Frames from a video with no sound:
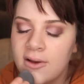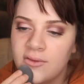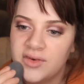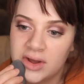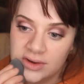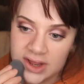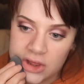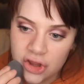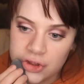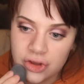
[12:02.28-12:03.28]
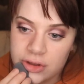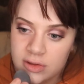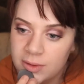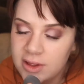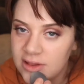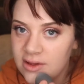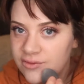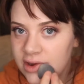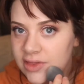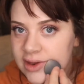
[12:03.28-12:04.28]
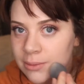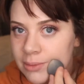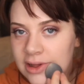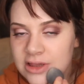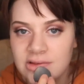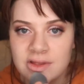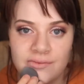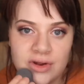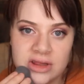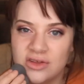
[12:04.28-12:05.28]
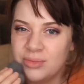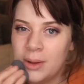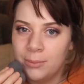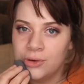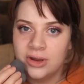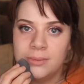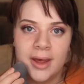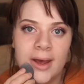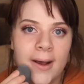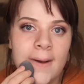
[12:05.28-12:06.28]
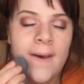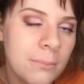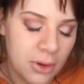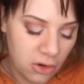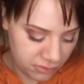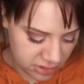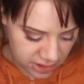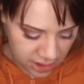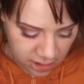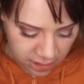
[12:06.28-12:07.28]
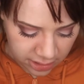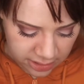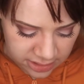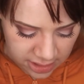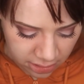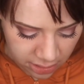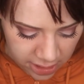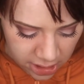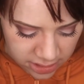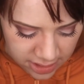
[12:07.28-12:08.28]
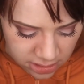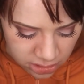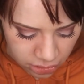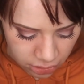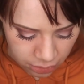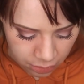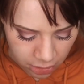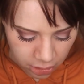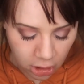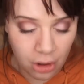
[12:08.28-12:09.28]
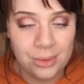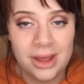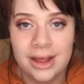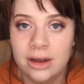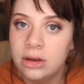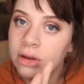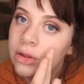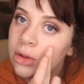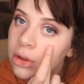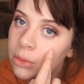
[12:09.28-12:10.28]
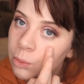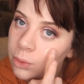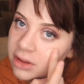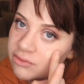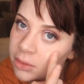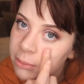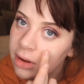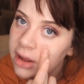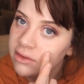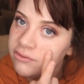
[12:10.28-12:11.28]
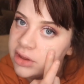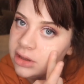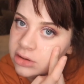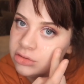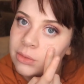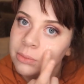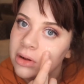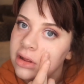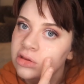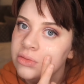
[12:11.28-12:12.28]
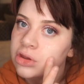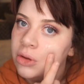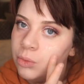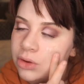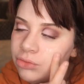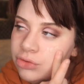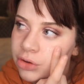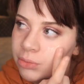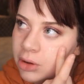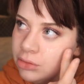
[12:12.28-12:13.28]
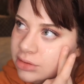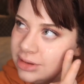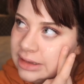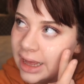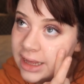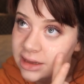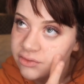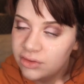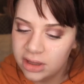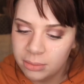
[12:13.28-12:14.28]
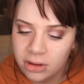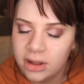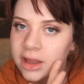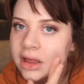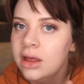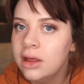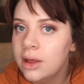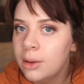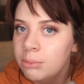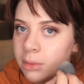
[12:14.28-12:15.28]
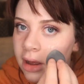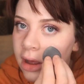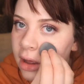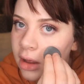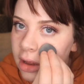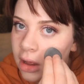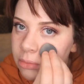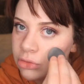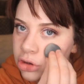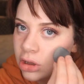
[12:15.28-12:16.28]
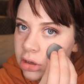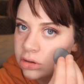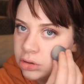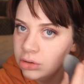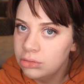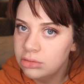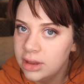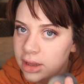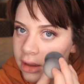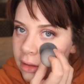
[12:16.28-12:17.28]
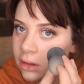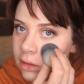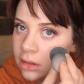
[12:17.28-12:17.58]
foundation just because I find that it matches the rest of my body better. But obviously, like I said, I tend to go in with my fingers to apply this, which I will do most days if I apply it, but I'm just using